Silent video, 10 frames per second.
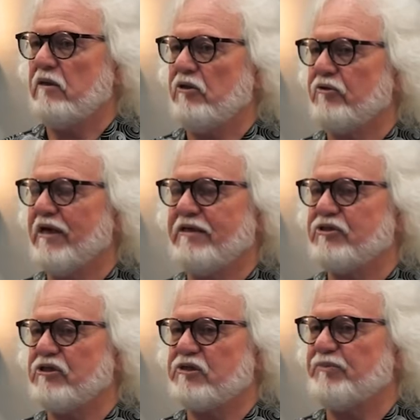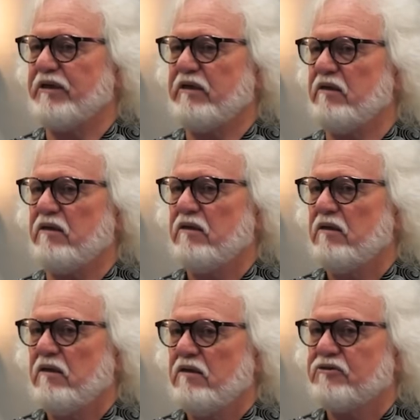you can't just be
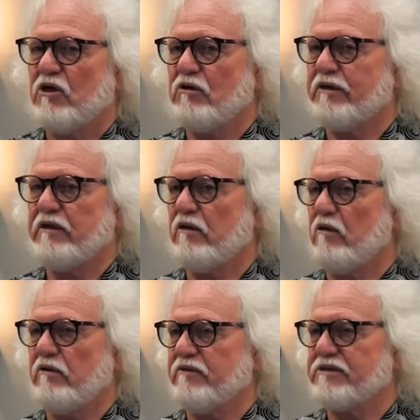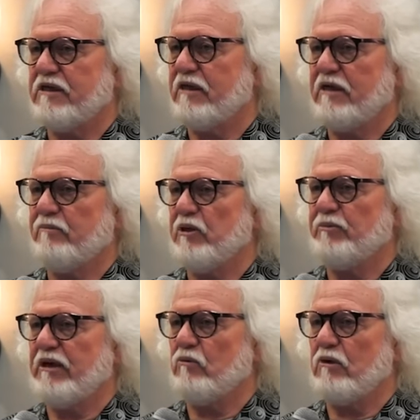talking all the time
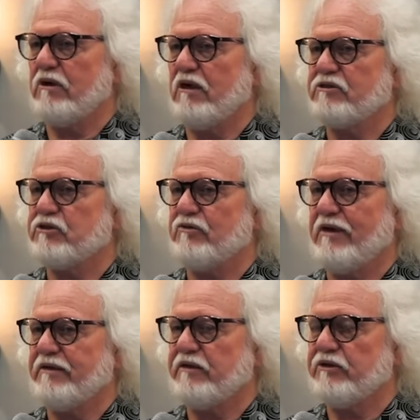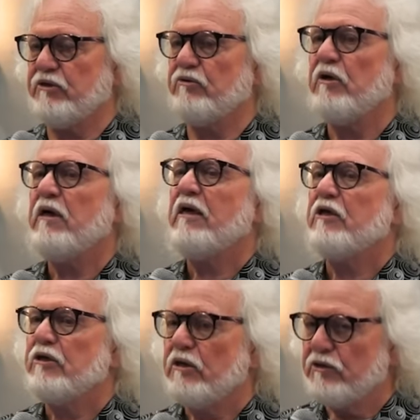about what God's trying to do.
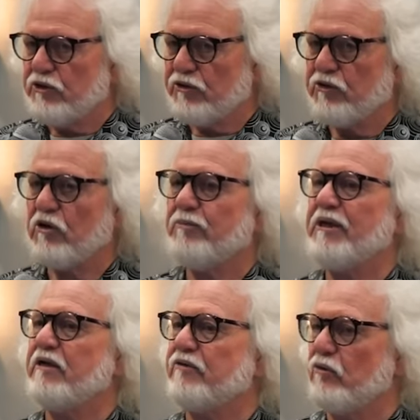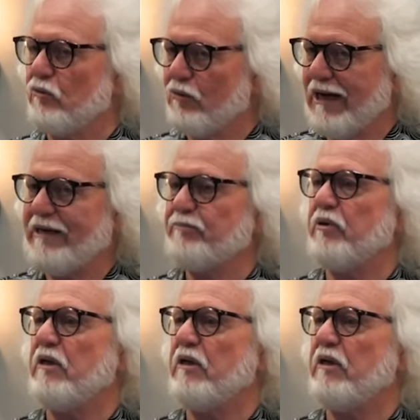You're going to be at the right